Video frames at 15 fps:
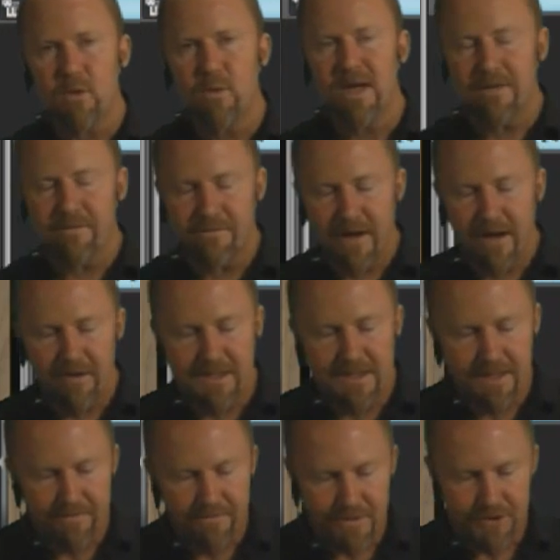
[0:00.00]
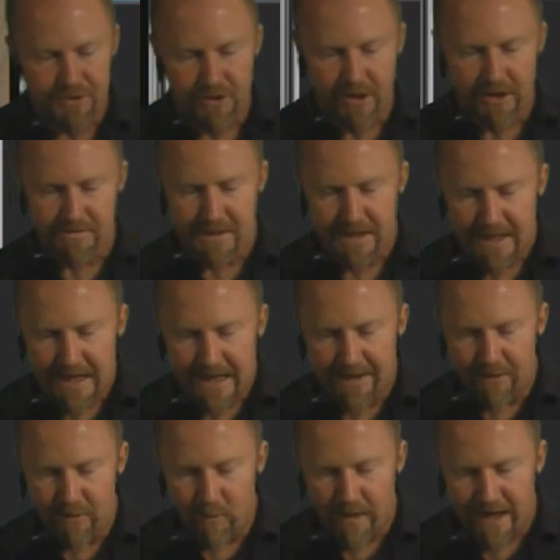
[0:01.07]
We have various different drives,
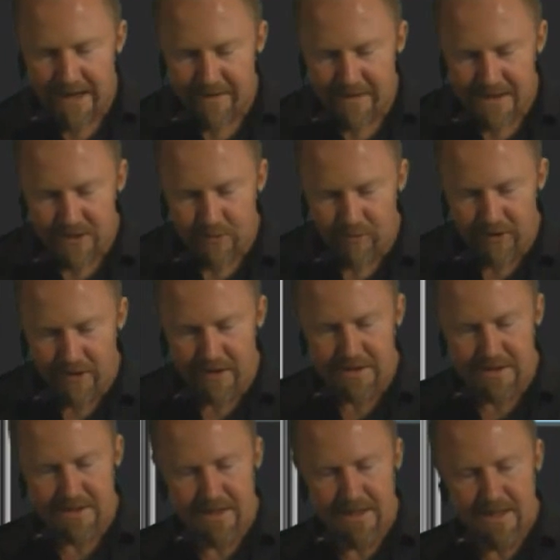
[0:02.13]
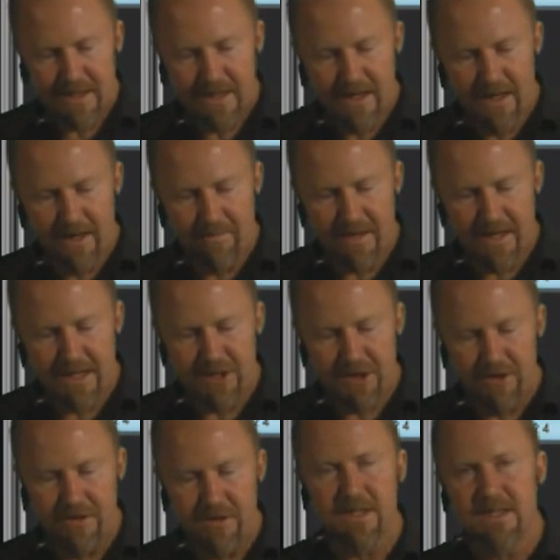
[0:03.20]
and the way this works, it
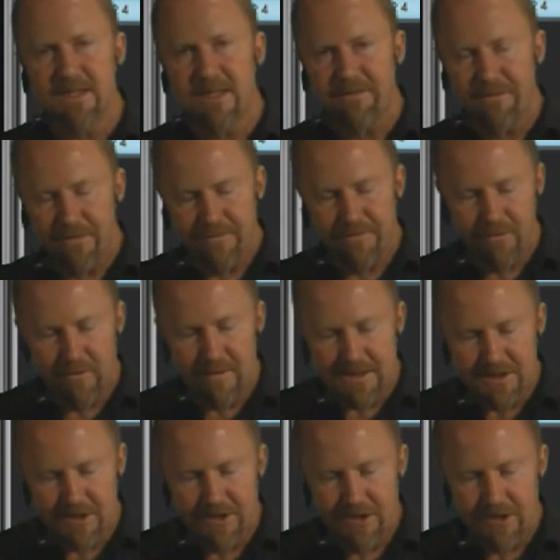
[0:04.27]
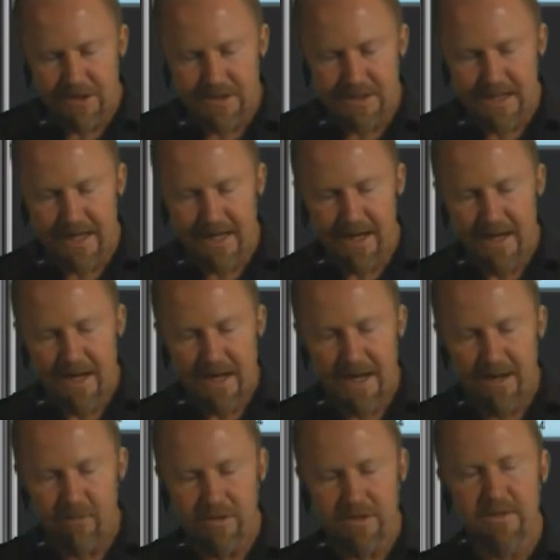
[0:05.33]
uses different formats. So you can say,
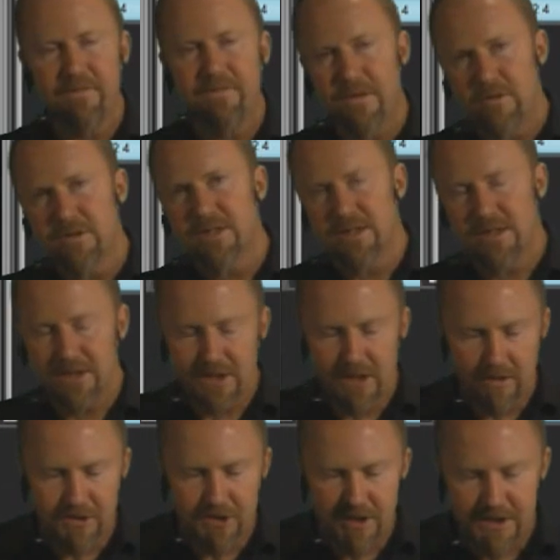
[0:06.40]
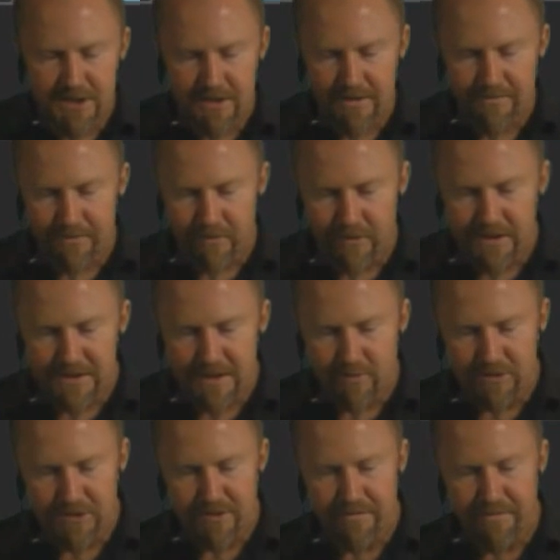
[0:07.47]
I want the filter to go just to the voice, I
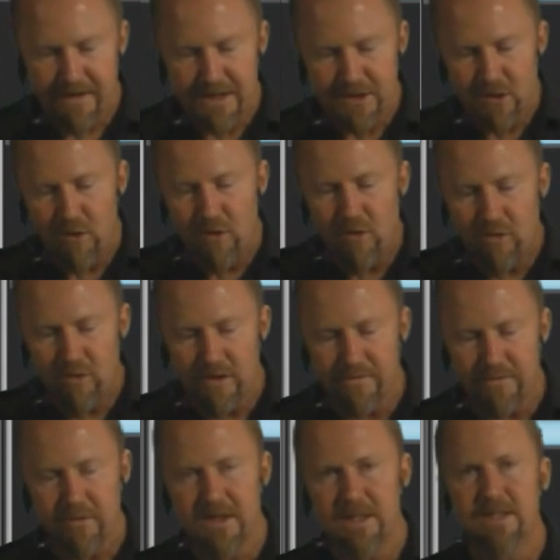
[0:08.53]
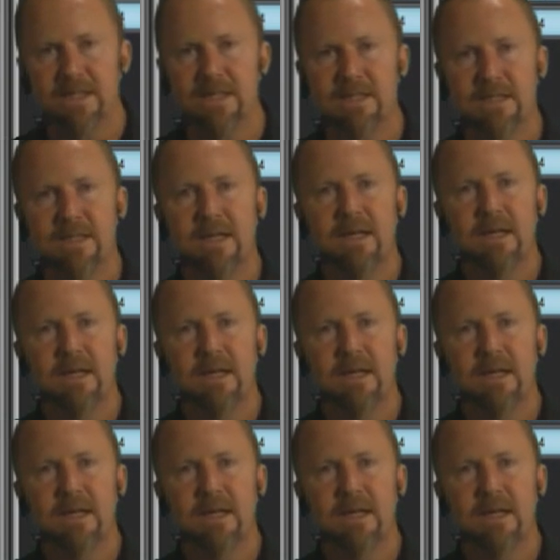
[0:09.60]
want to affect all the voices.